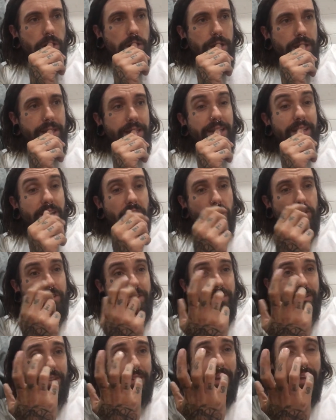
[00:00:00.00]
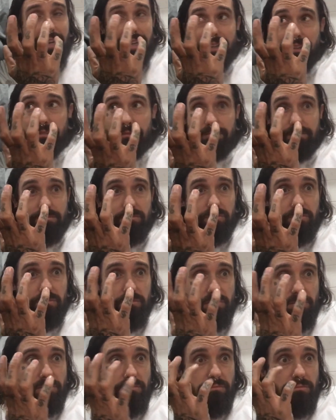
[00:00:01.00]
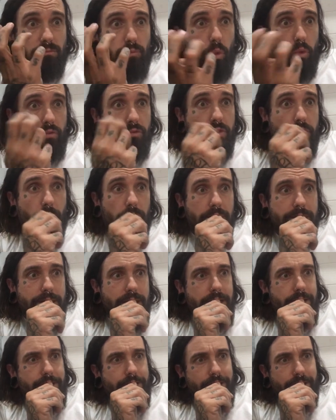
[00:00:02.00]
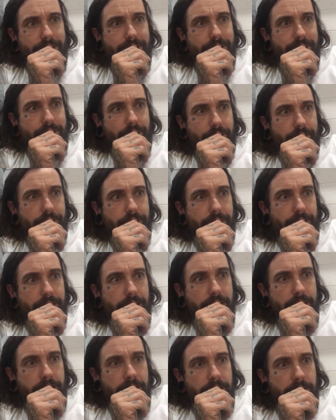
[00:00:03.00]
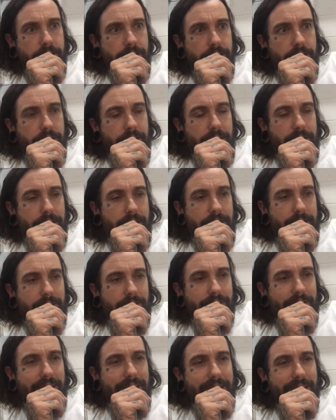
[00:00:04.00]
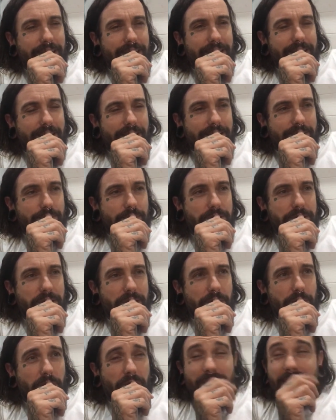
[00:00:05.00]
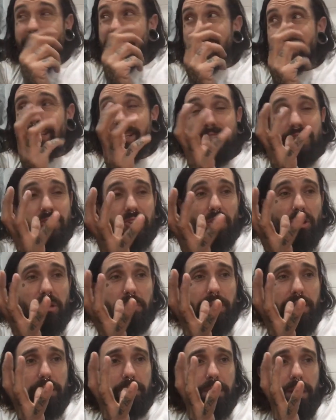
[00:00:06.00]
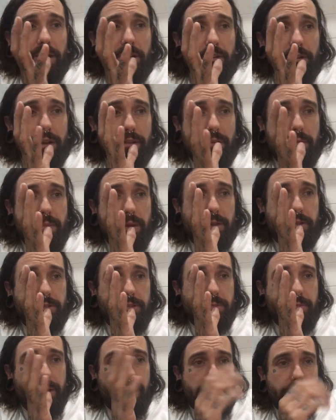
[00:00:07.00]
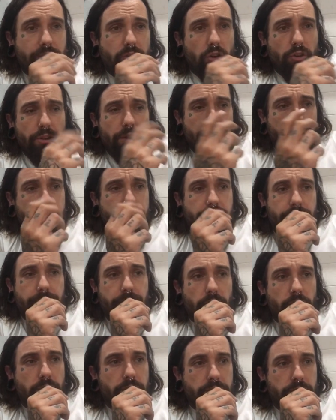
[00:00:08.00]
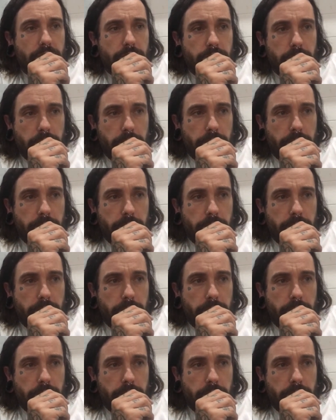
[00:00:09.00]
needed constant like one-to-one attention and stuff. And I don't really need that as much anymore. I actually enjoy being on my own, having my own space. I've got other things to focus on.